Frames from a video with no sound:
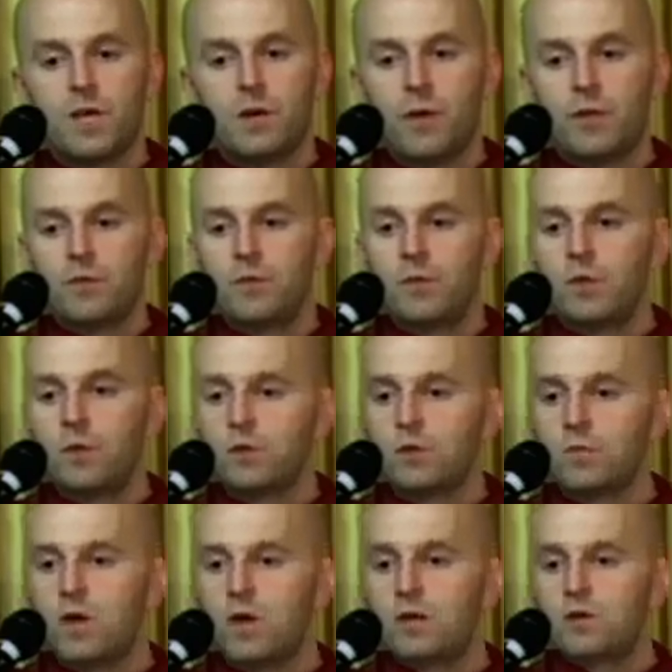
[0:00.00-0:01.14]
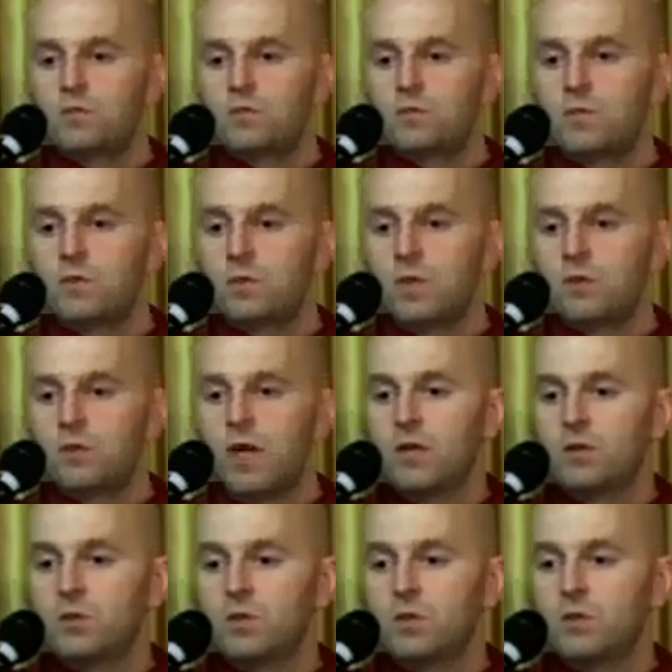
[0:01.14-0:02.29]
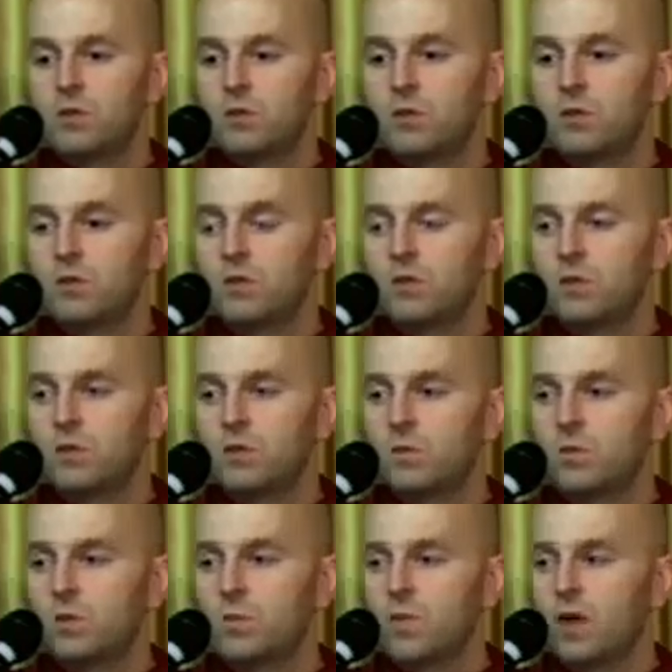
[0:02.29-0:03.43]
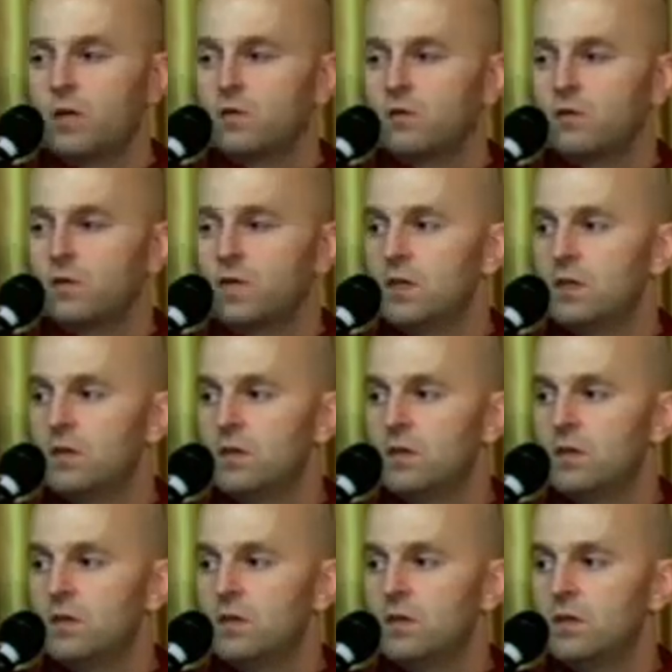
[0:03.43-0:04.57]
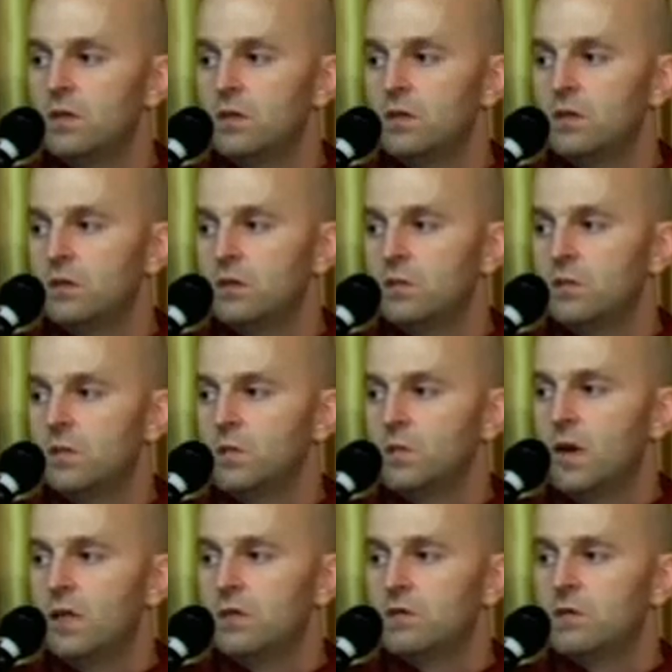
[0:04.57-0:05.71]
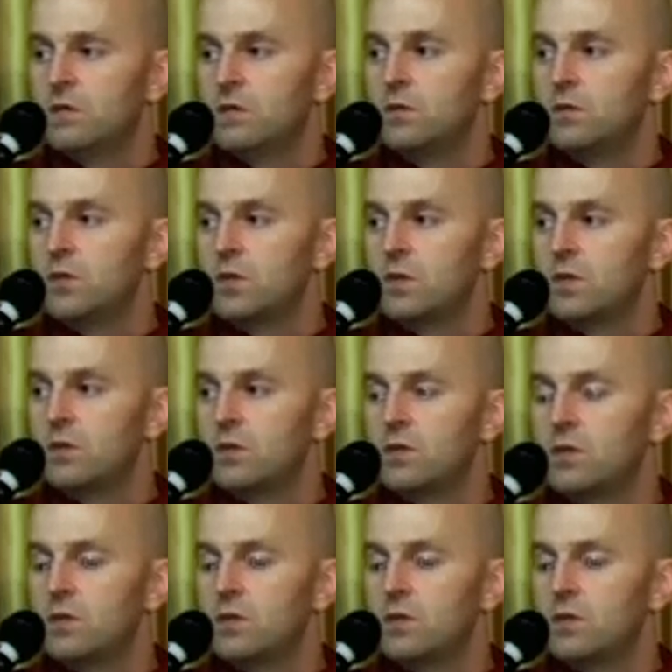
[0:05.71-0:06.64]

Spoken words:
Am I doing it with a mind of hatred, with a mind of greed, with a mind of delusion?